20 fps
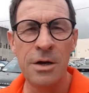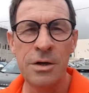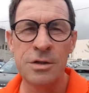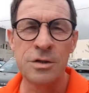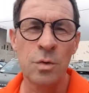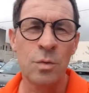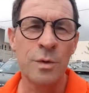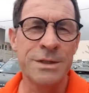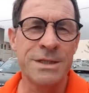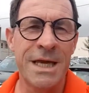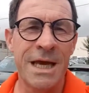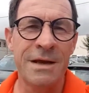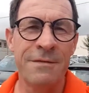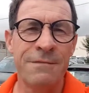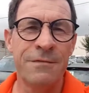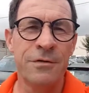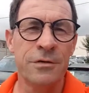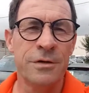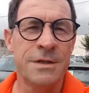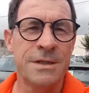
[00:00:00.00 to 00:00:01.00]
So once again,
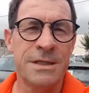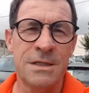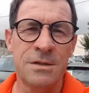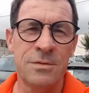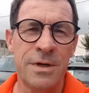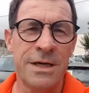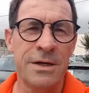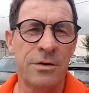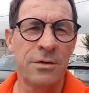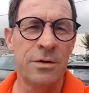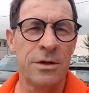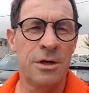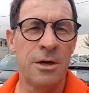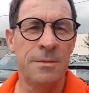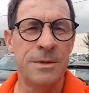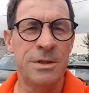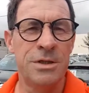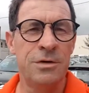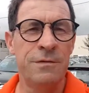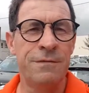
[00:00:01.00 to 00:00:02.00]
folks, this is Ray Dolan
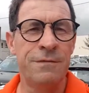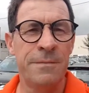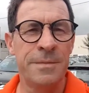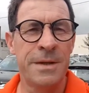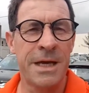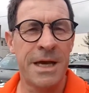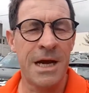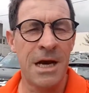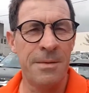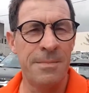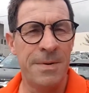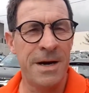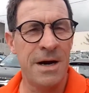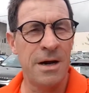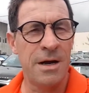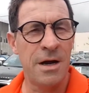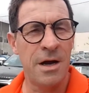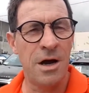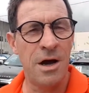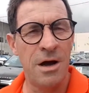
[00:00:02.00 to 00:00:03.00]
coming to you from the car
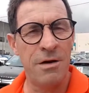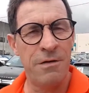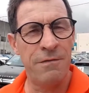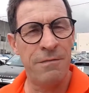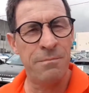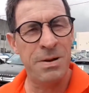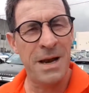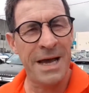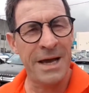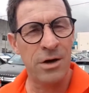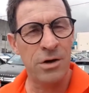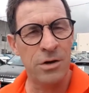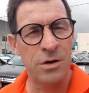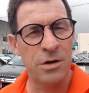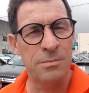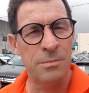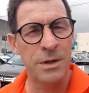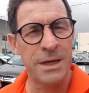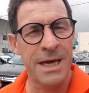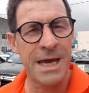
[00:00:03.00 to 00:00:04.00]
park of
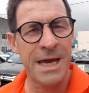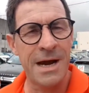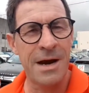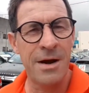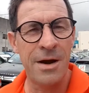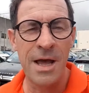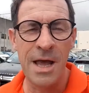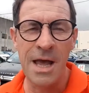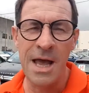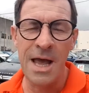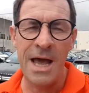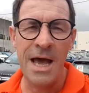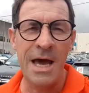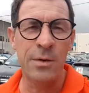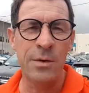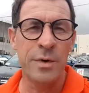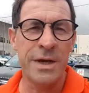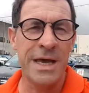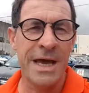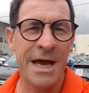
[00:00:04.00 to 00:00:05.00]
Blackhall, Mullingar,
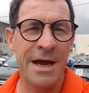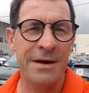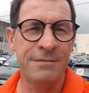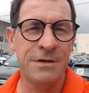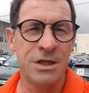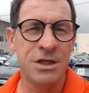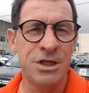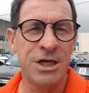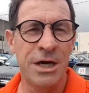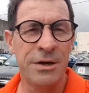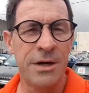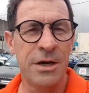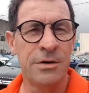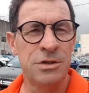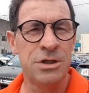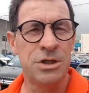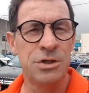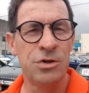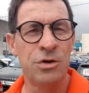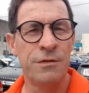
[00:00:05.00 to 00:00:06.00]
and we have the Shout Out
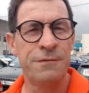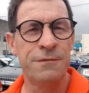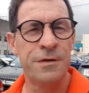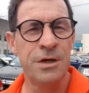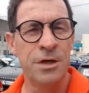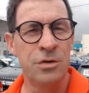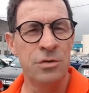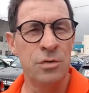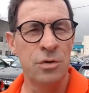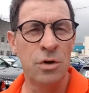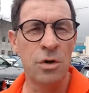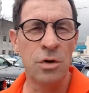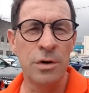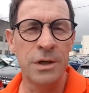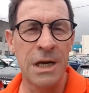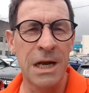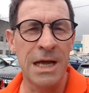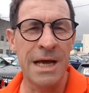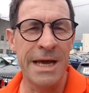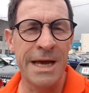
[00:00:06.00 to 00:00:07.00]
Show for you
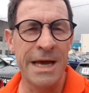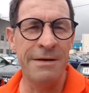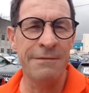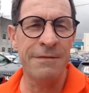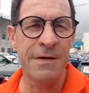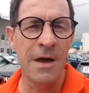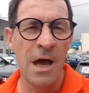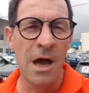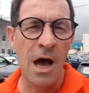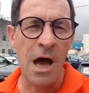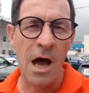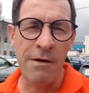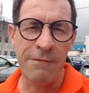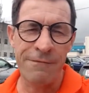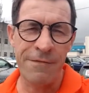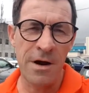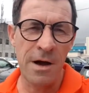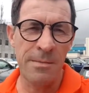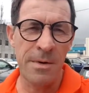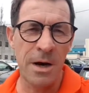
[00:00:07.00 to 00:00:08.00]
going live
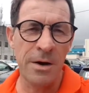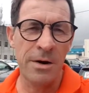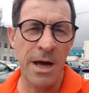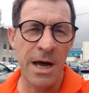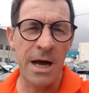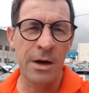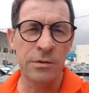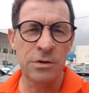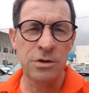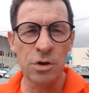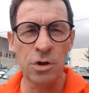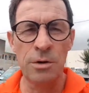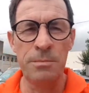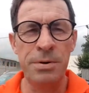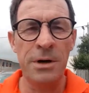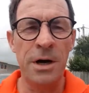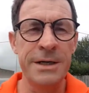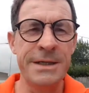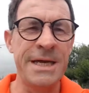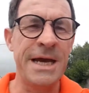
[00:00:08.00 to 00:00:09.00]
from our outdoor
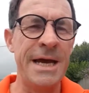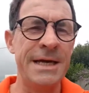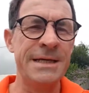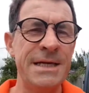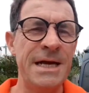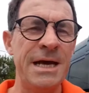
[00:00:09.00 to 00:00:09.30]
broadcast.